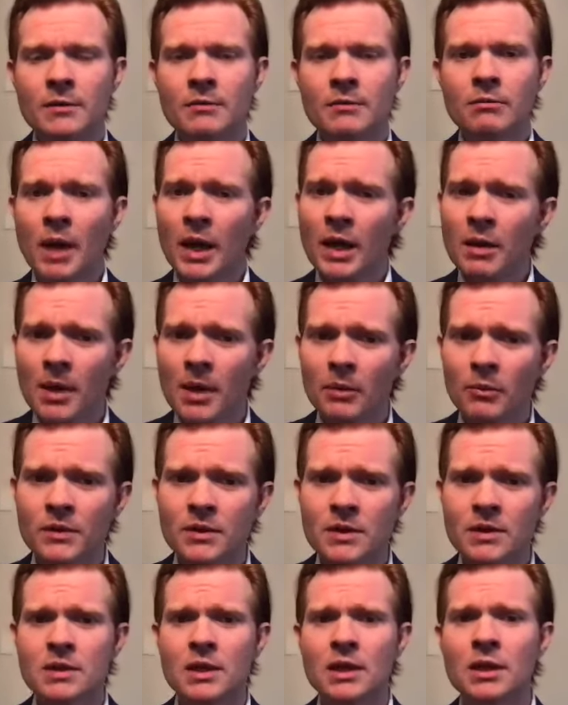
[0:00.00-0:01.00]
Many men with
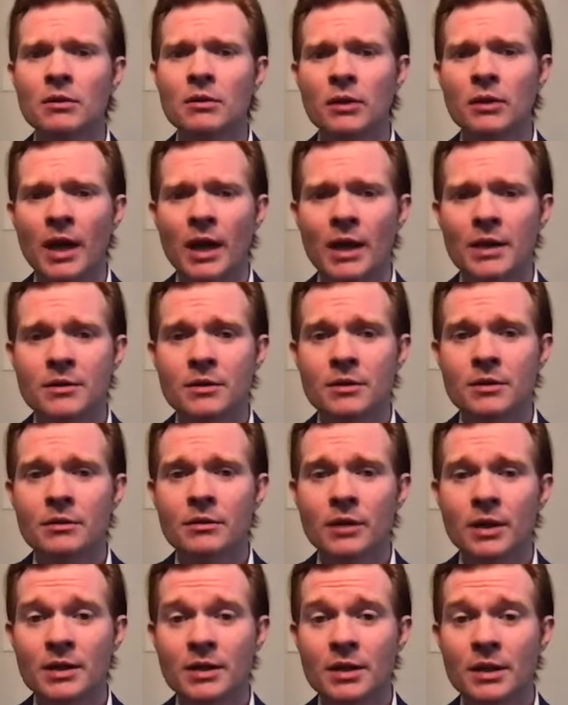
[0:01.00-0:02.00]
testicular cancer
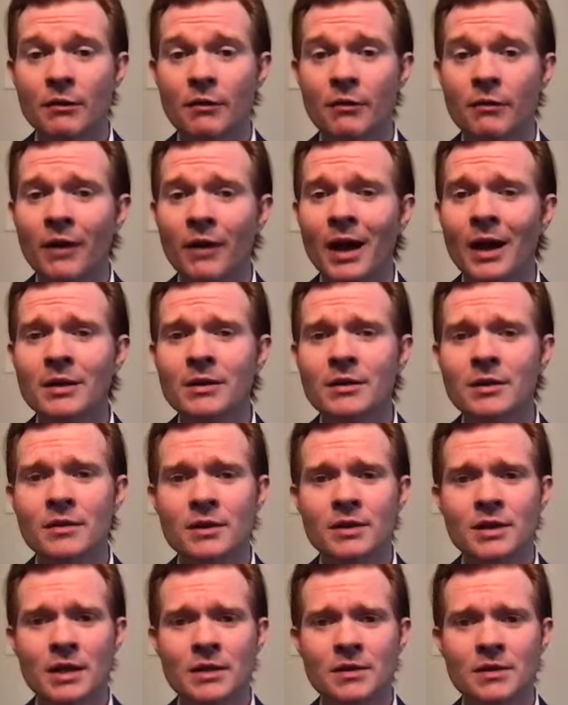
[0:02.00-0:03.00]
that is confined to the
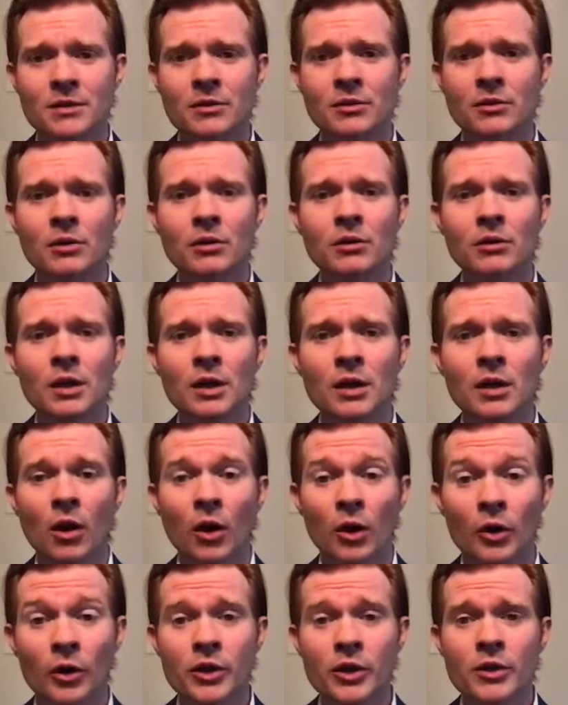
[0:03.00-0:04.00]
testicle
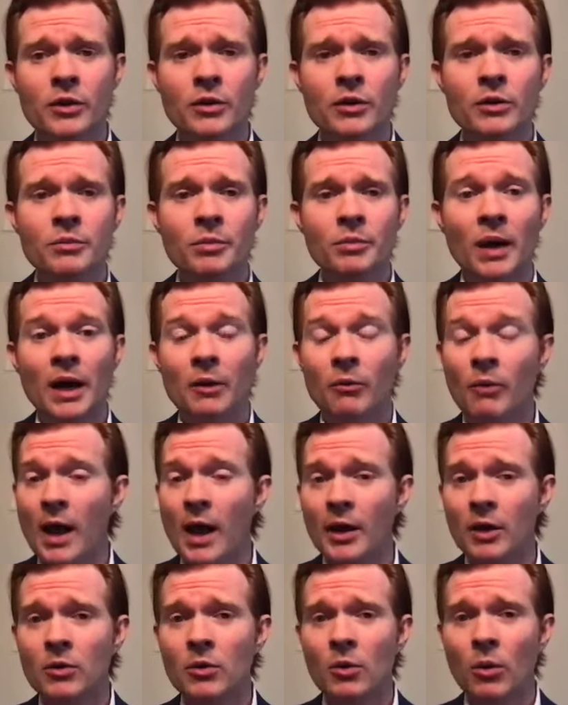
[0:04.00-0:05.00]
are cured by
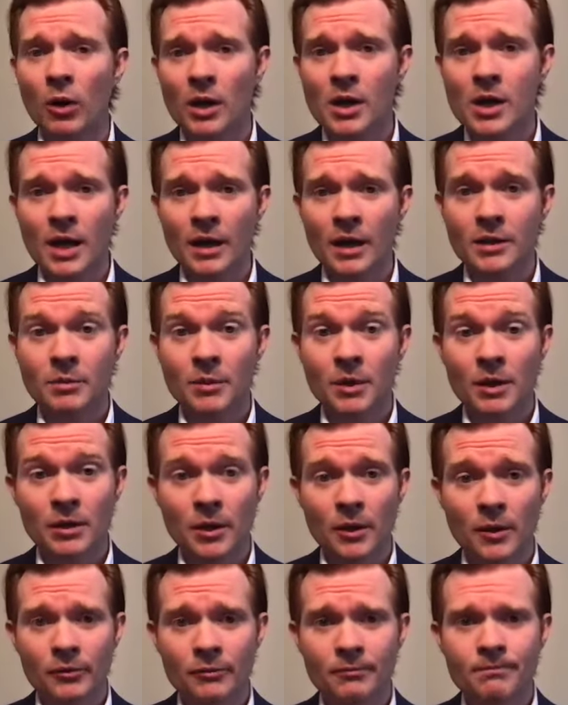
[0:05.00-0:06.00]
radical orchiectomy
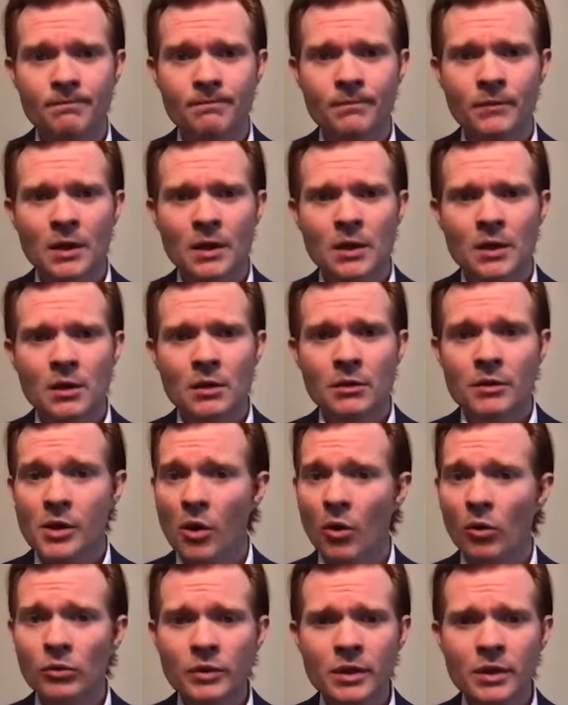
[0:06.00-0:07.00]
alone. The
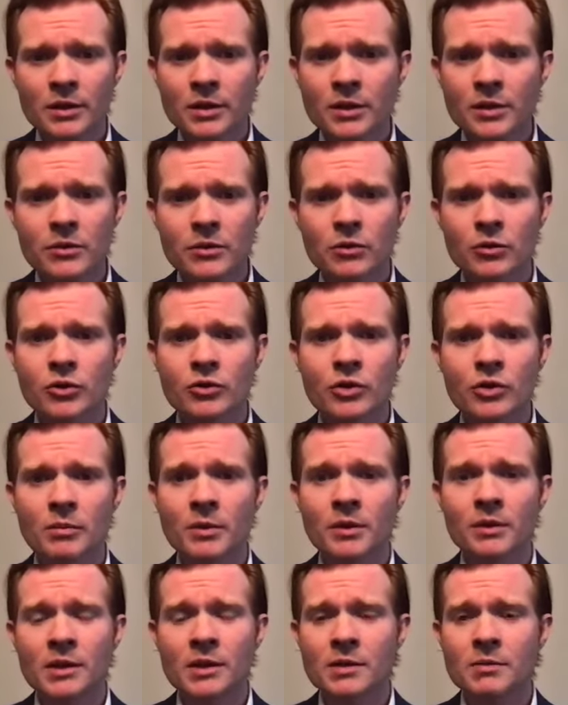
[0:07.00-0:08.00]
only additional treatment
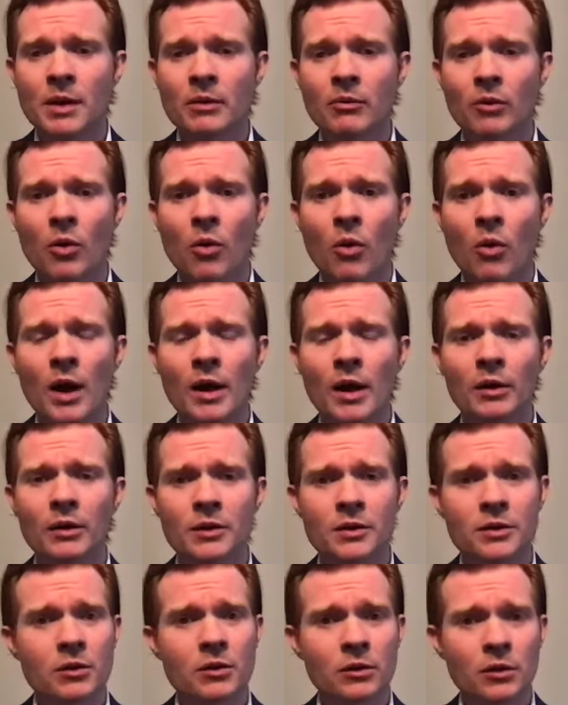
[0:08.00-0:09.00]
these men require
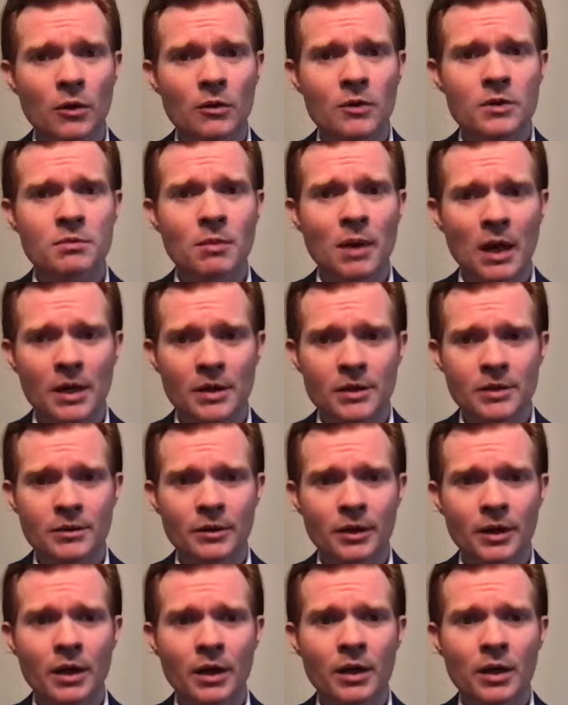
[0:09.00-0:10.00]
is close
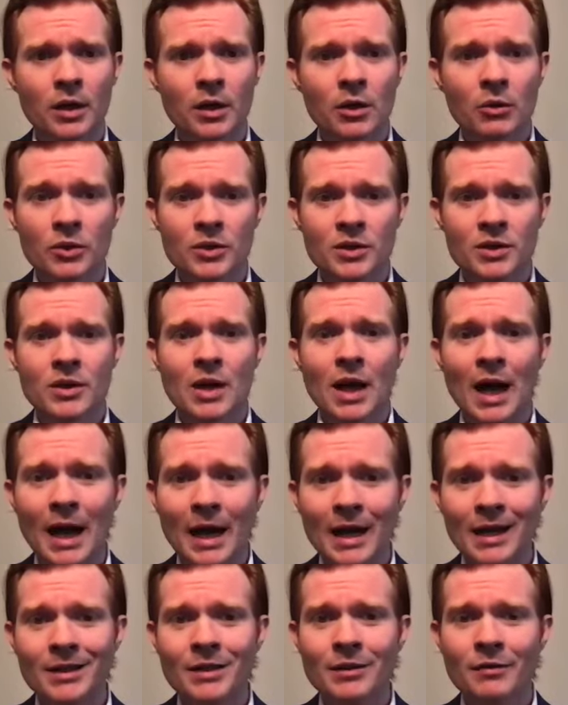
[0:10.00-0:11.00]
monitoring, which is
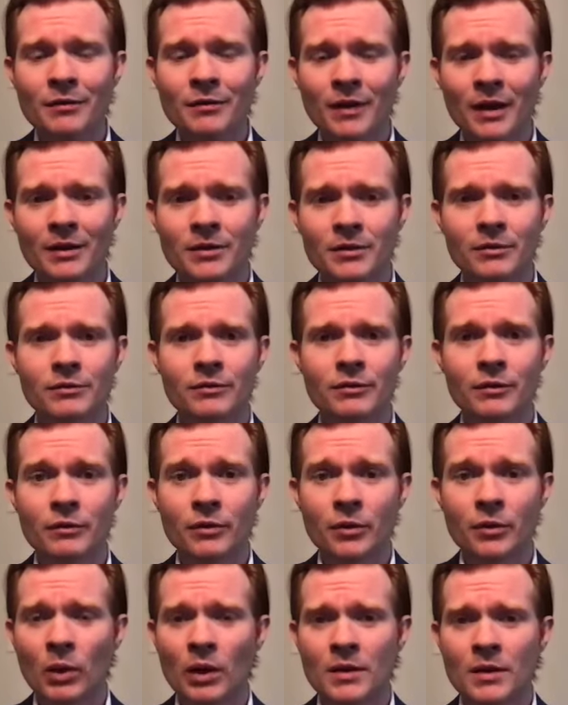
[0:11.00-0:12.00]
highly effective
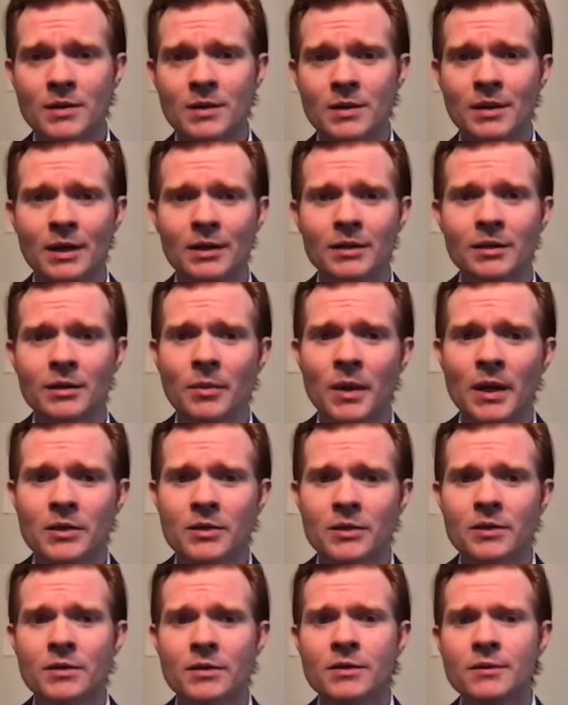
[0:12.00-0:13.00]
for well-selected
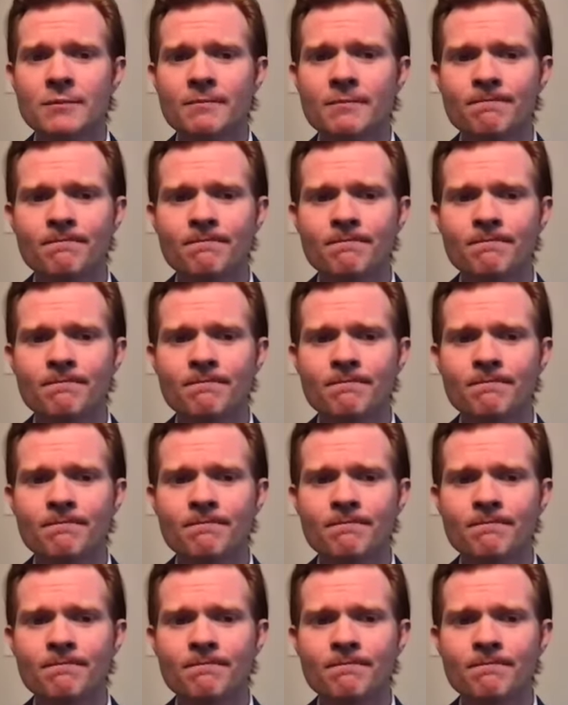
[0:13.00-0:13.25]
patients.